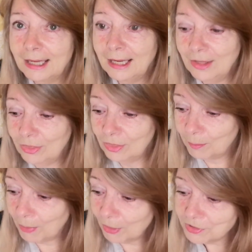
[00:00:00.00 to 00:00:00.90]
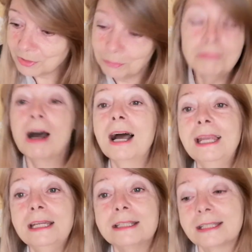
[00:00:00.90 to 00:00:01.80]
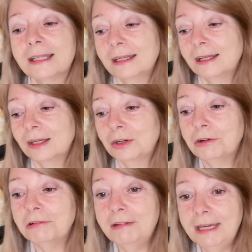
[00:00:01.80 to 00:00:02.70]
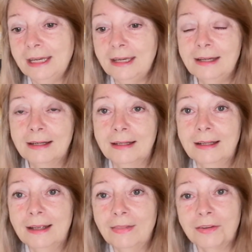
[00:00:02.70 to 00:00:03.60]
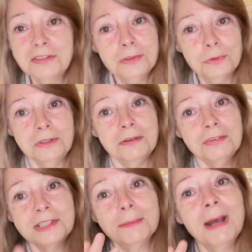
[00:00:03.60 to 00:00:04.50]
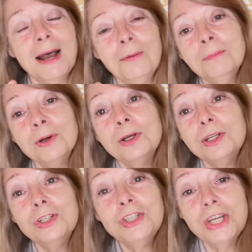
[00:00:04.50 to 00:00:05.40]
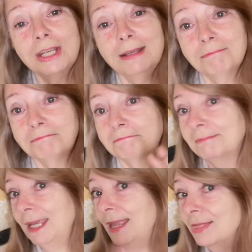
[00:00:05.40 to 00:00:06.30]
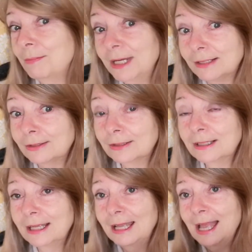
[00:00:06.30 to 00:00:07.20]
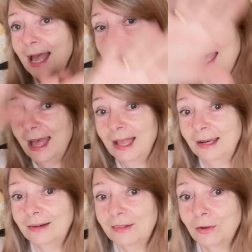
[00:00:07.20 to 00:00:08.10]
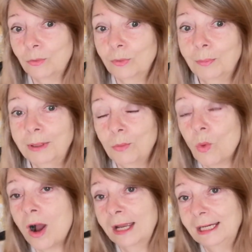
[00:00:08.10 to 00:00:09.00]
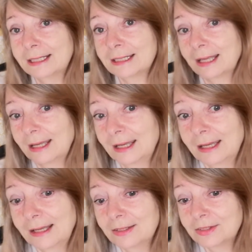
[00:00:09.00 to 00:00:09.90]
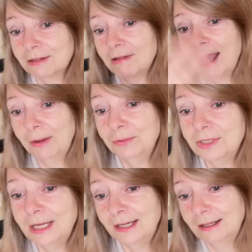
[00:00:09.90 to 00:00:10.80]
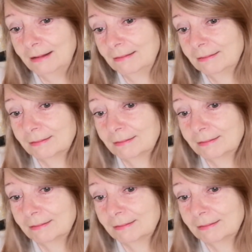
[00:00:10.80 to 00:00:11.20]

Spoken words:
in the bottom right green, they'll sort of somehow merge in the middle, and there will be white surrounding